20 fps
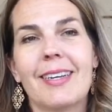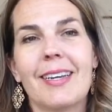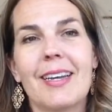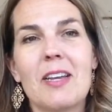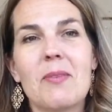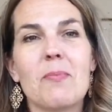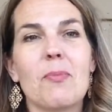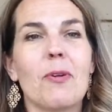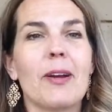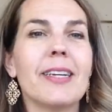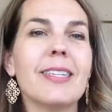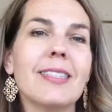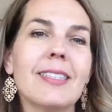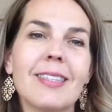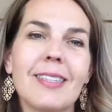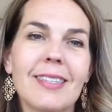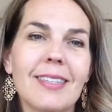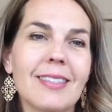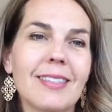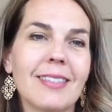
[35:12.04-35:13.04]
embrace
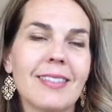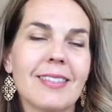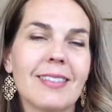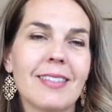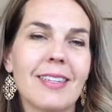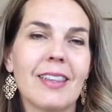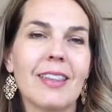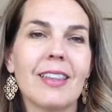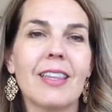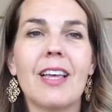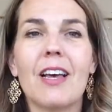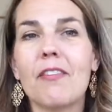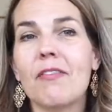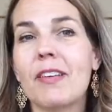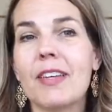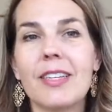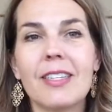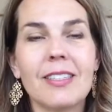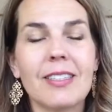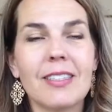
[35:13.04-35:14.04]
it, love
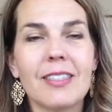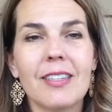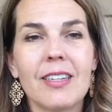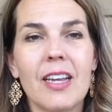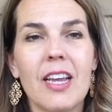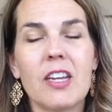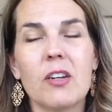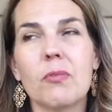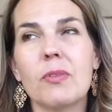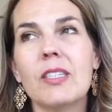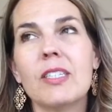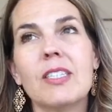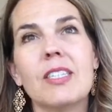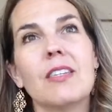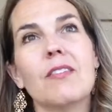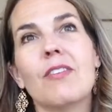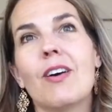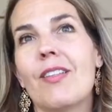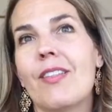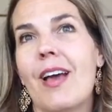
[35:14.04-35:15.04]
it, and
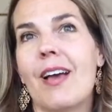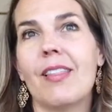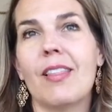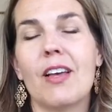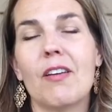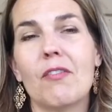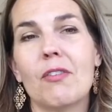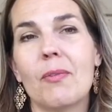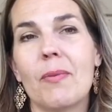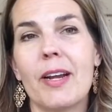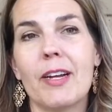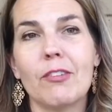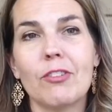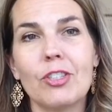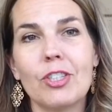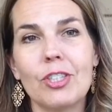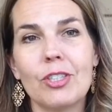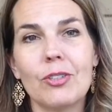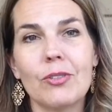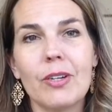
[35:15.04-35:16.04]
receive all that love
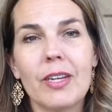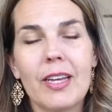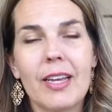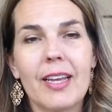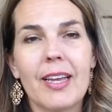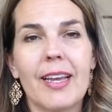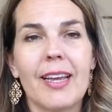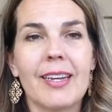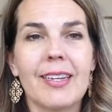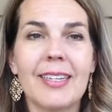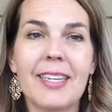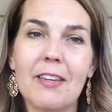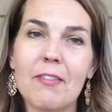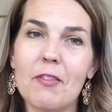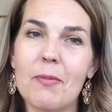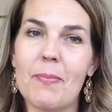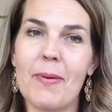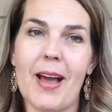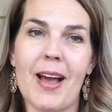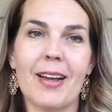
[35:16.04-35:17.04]
around you and give
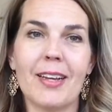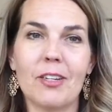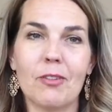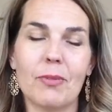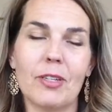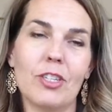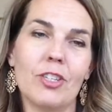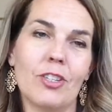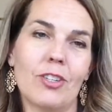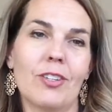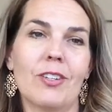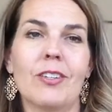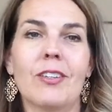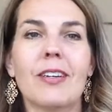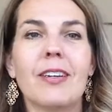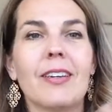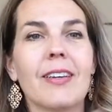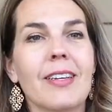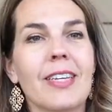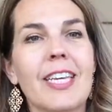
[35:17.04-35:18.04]
it back in return.
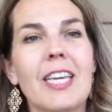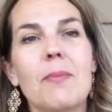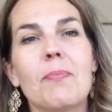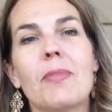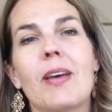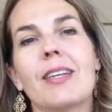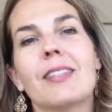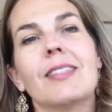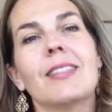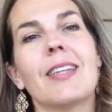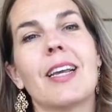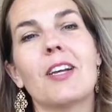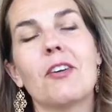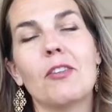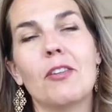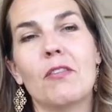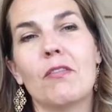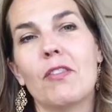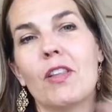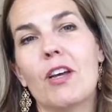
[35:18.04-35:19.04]
Keep that
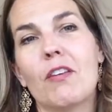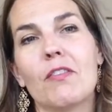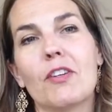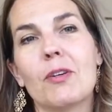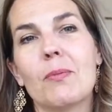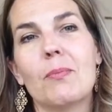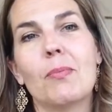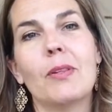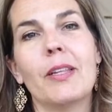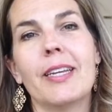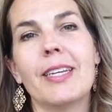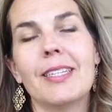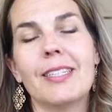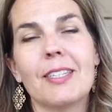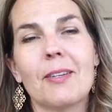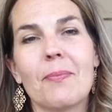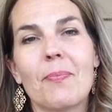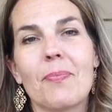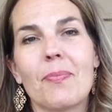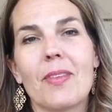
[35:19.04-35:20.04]
cycle of love
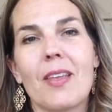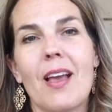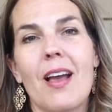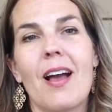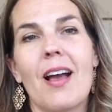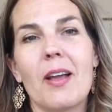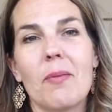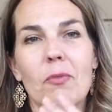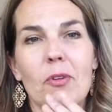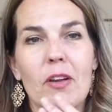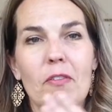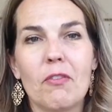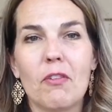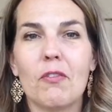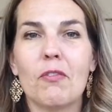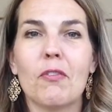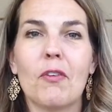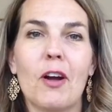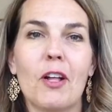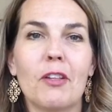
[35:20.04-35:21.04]
complete. I'm
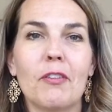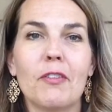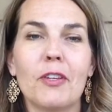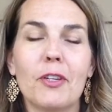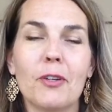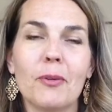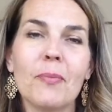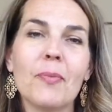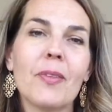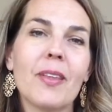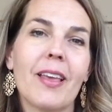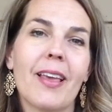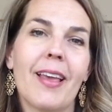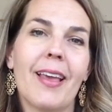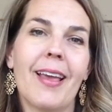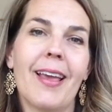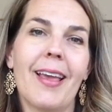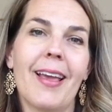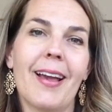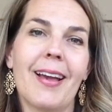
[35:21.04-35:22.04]
grateful for all of you,
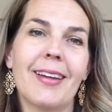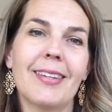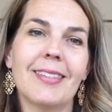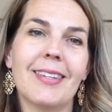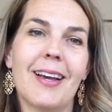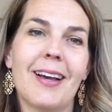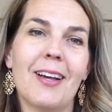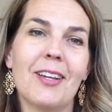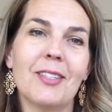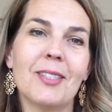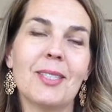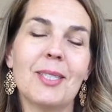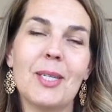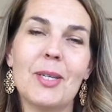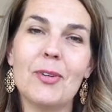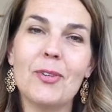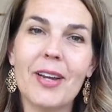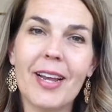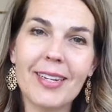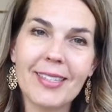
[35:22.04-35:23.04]
and I'll see
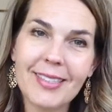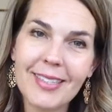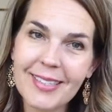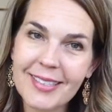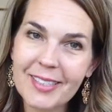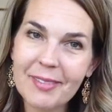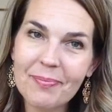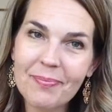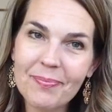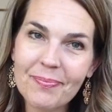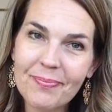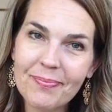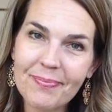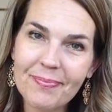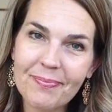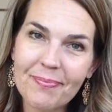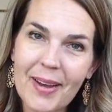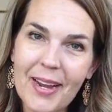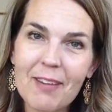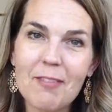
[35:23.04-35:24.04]
you next season.
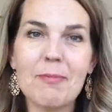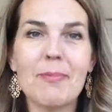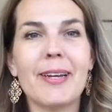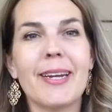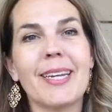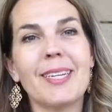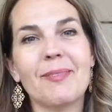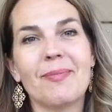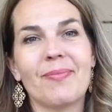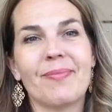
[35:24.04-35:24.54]
Bye, everybody.